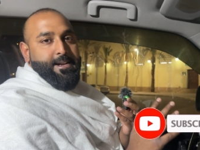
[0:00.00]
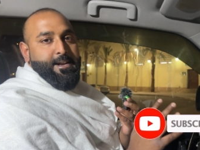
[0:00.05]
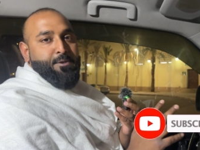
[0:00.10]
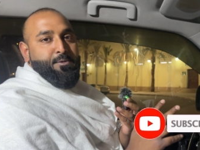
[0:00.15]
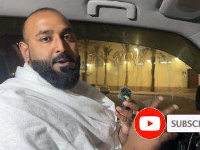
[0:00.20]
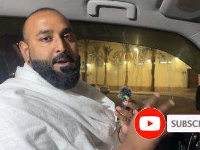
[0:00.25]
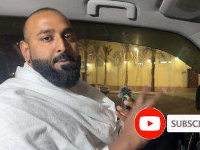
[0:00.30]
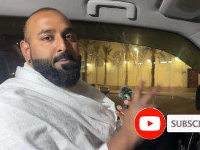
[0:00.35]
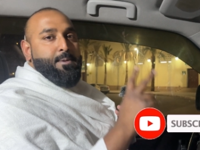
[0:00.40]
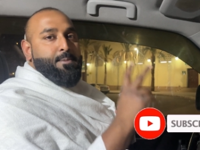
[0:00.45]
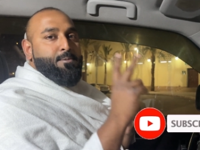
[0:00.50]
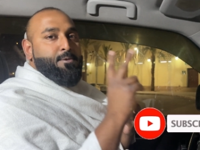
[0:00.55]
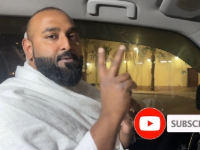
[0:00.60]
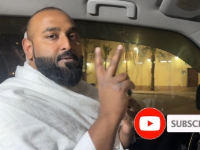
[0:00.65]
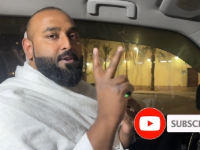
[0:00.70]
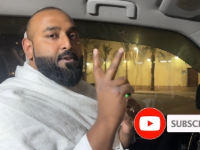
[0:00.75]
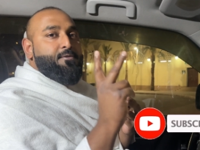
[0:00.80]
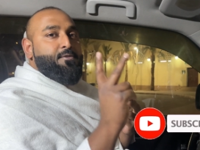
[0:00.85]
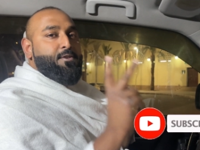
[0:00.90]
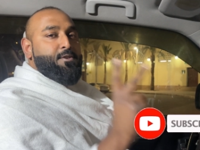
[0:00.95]
Now we will be
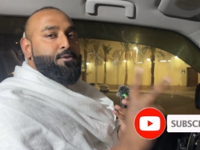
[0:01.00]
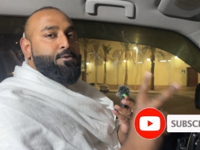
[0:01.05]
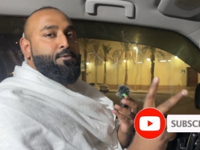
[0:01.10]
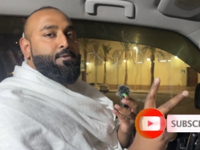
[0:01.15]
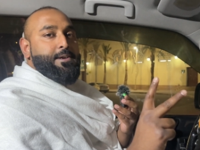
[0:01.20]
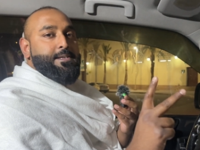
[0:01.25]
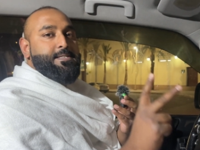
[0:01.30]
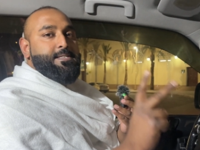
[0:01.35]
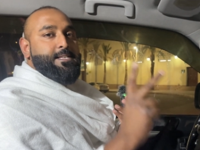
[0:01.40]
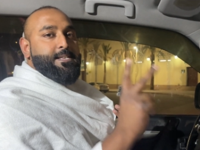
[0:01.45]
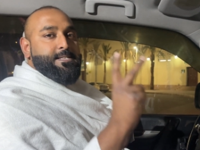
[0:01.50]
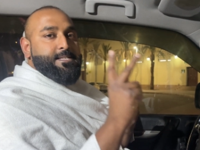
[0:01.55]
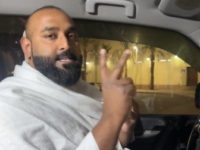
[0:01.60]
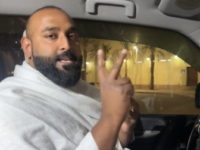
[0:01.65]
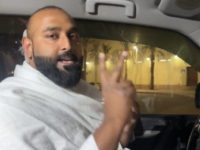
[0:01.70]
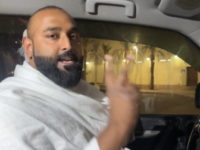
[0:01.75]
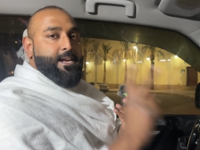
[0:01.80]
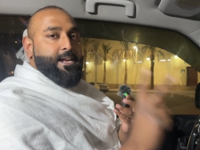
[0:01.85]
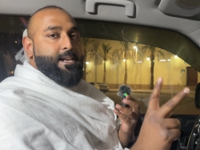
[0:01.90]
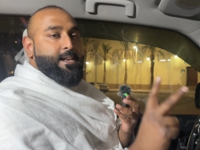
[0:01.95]
moving towards the
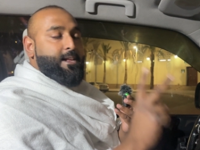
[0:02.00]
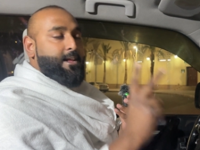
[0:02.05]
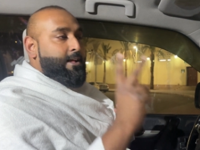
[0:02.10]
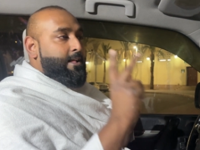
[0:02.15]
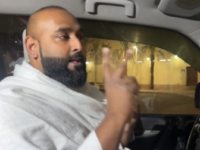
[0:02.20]
second